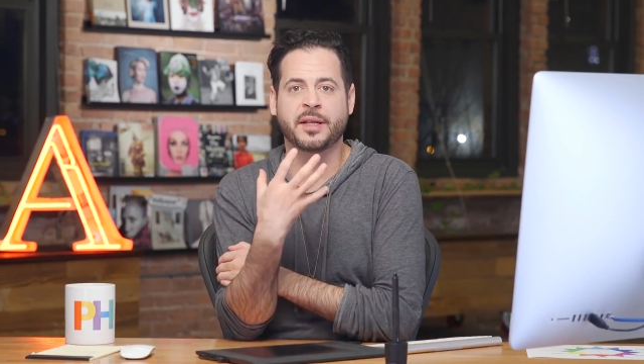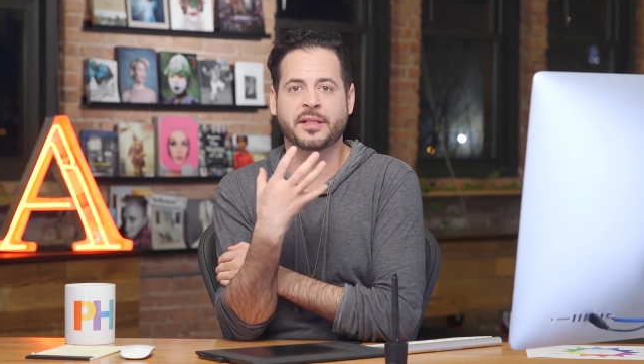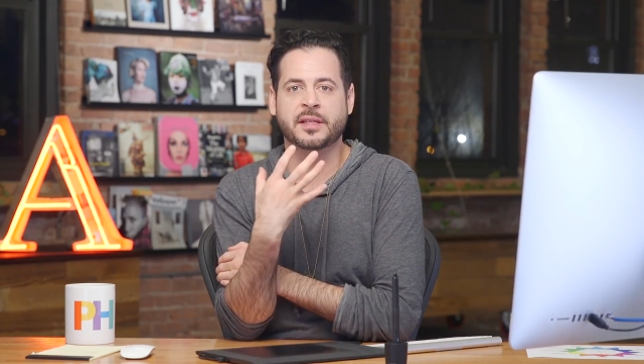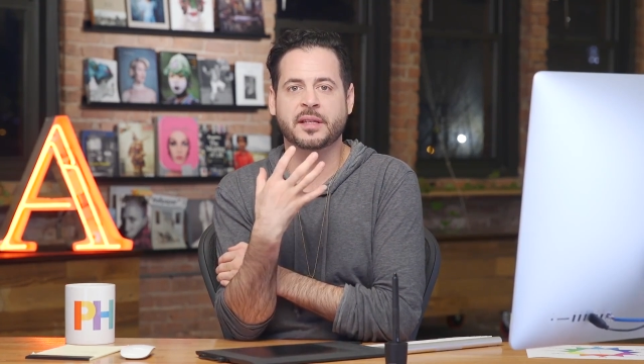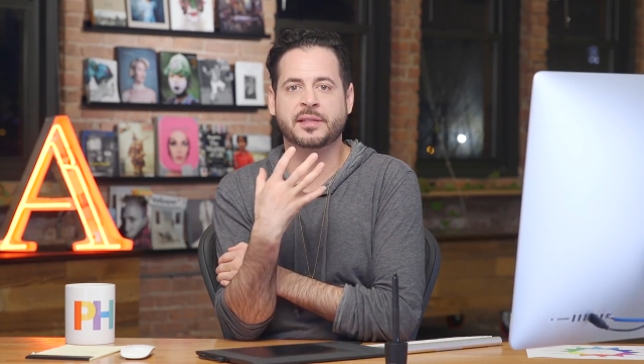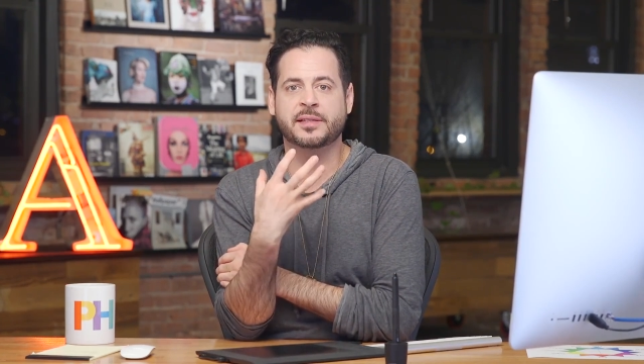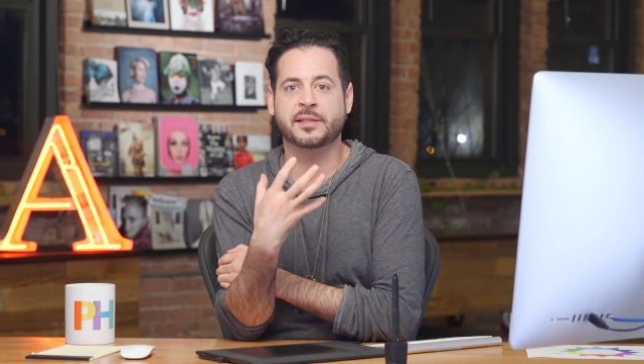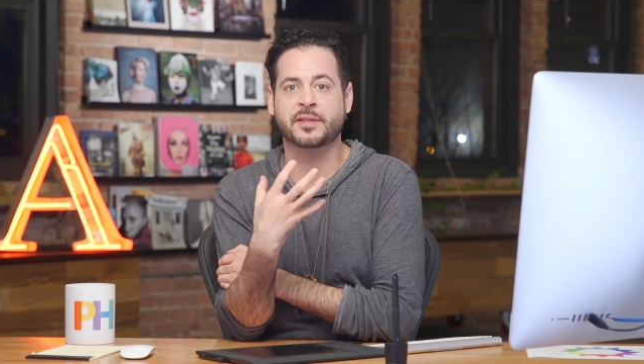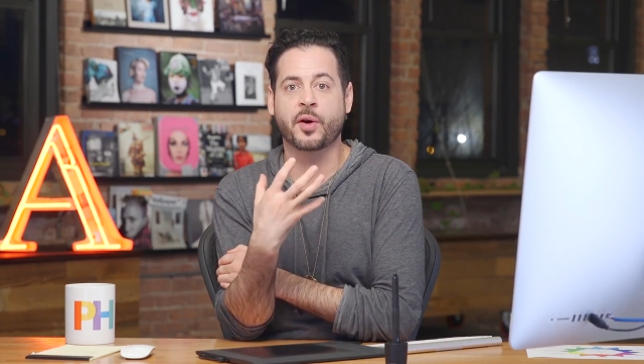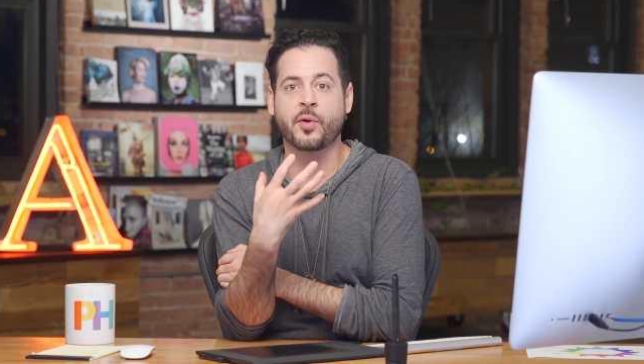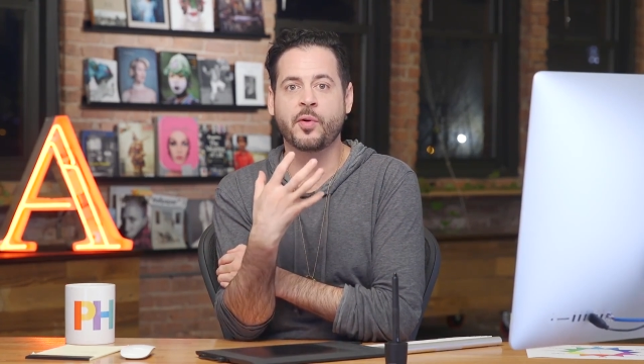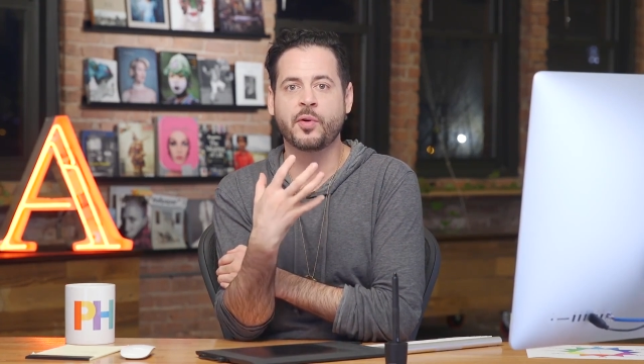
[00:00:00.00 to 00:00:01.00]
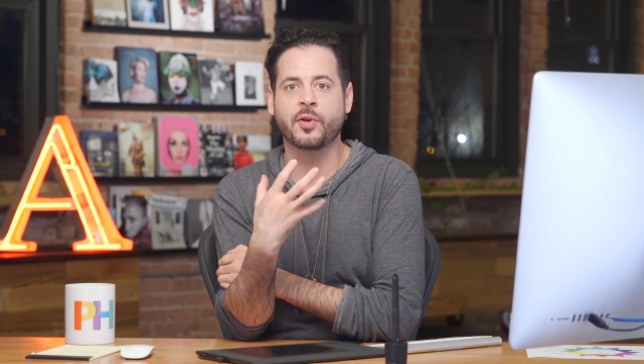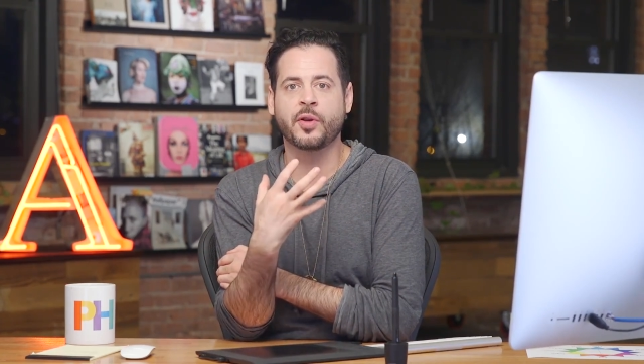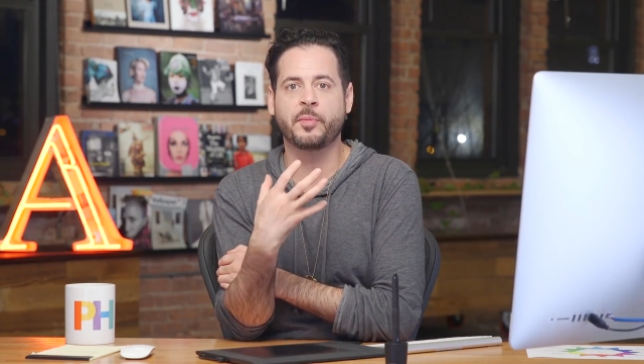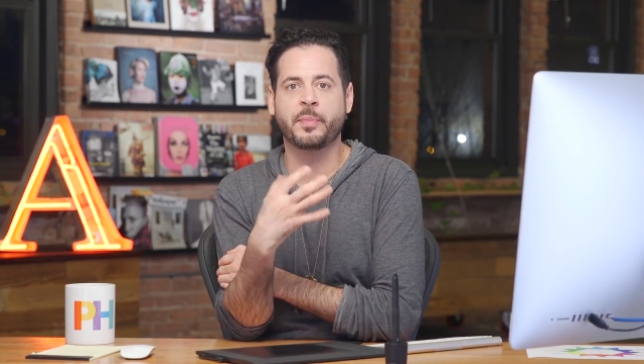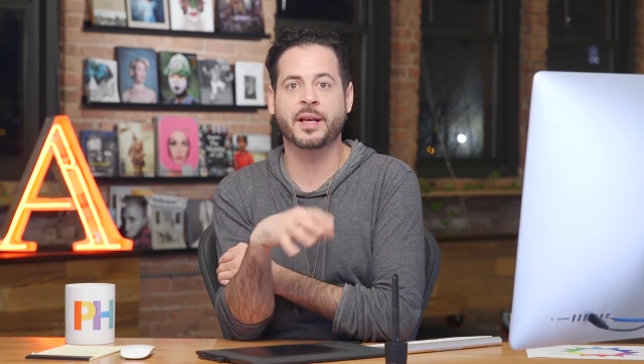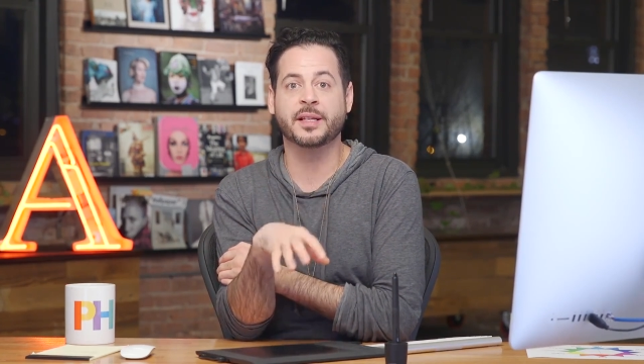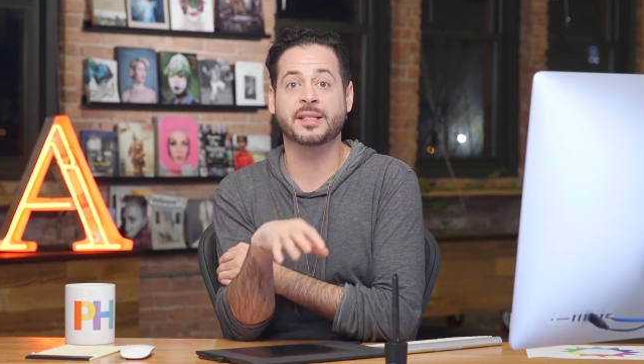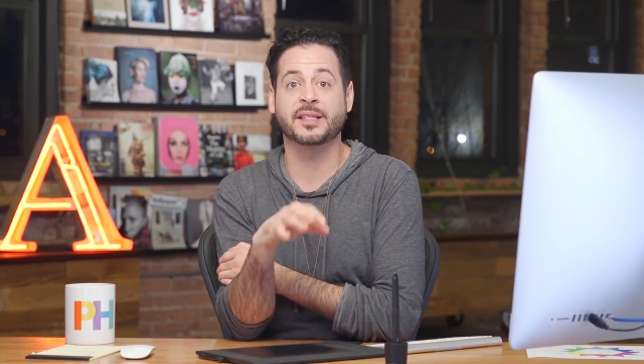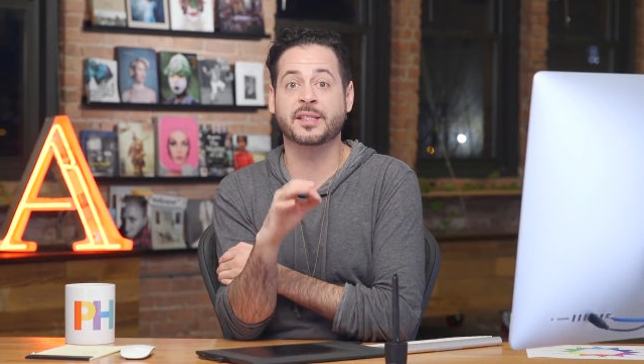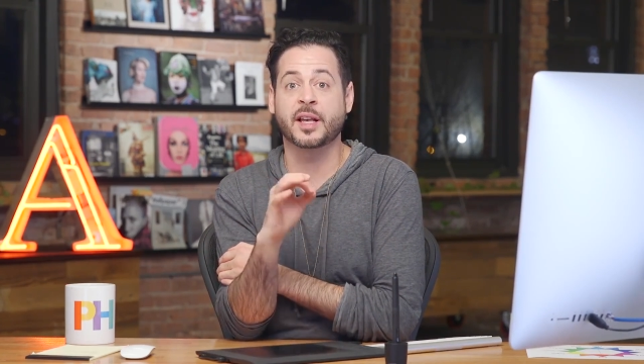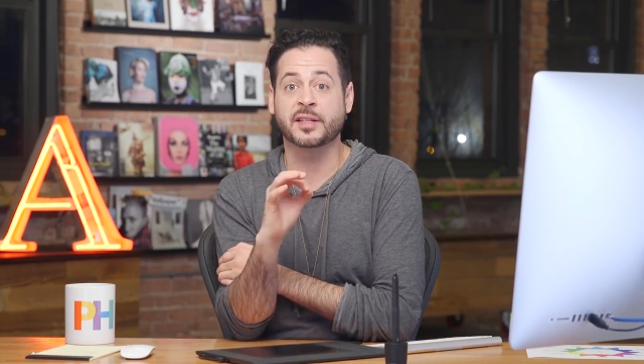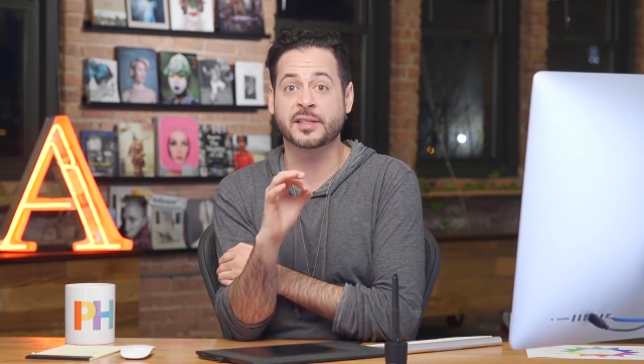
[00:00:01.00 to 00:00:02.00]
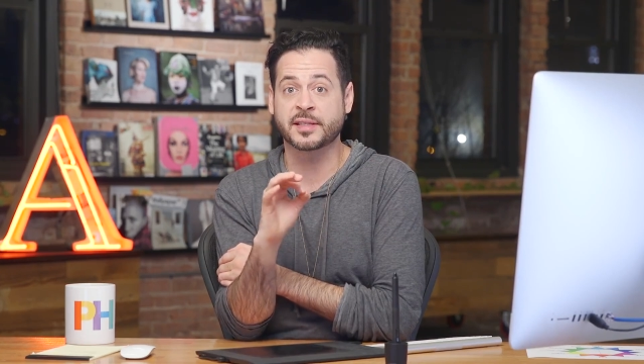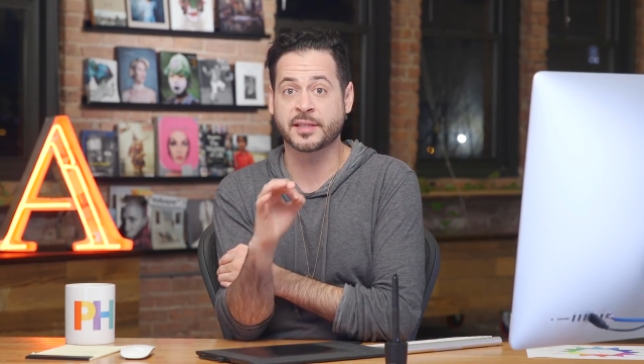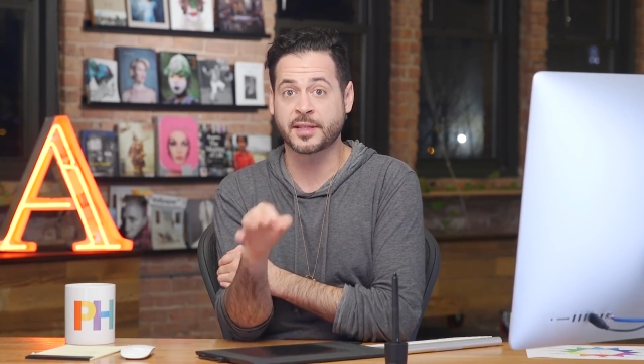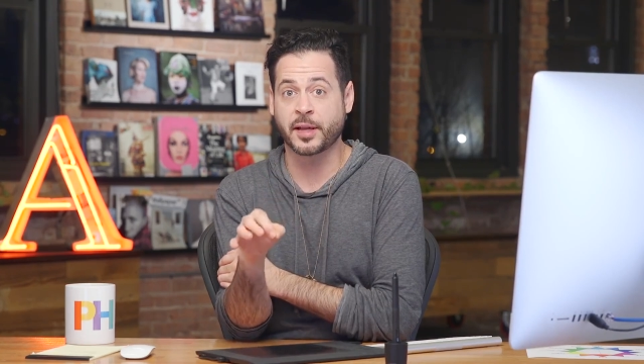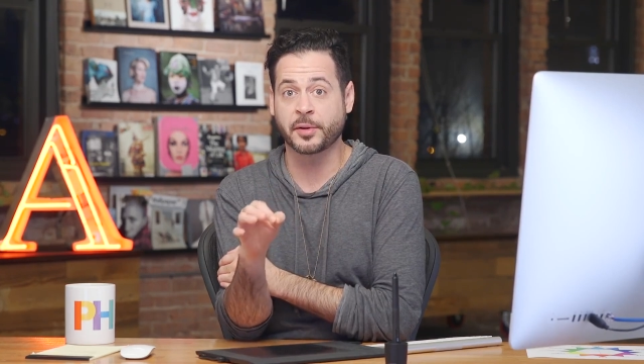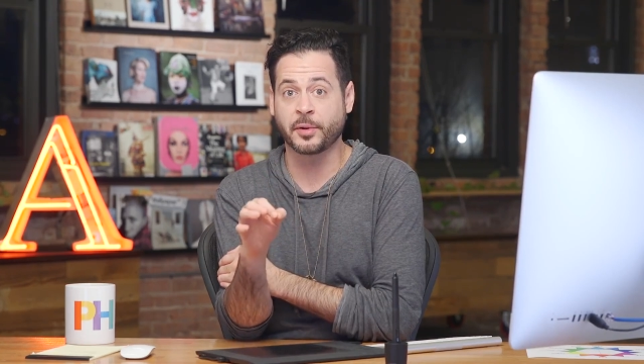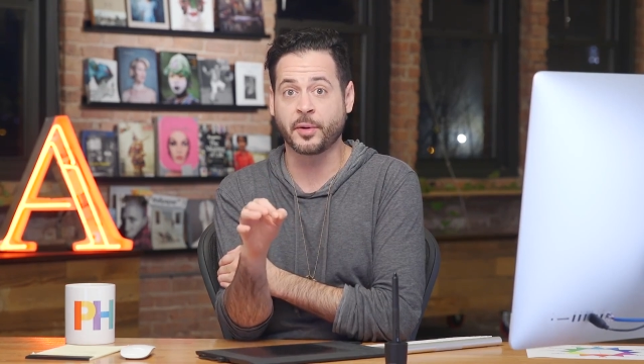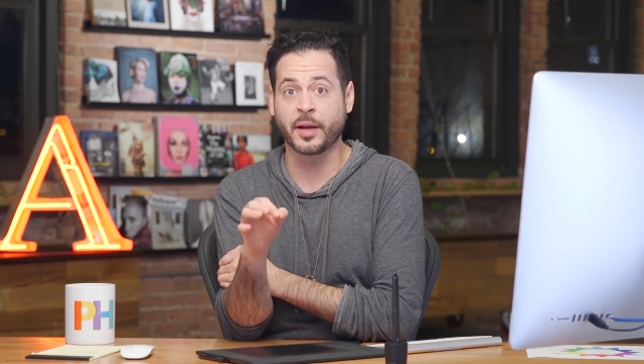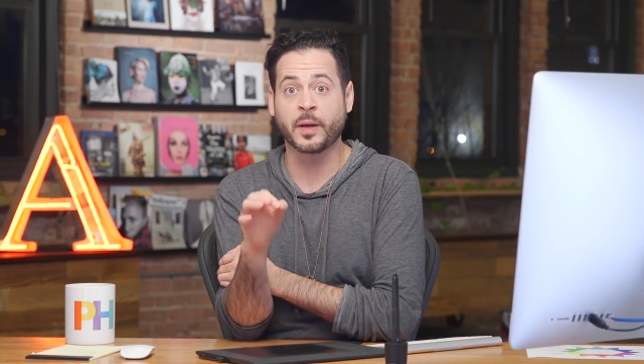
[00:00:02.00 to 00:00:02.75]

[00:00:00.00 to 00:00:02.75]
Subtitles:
It's so good because it's subtle.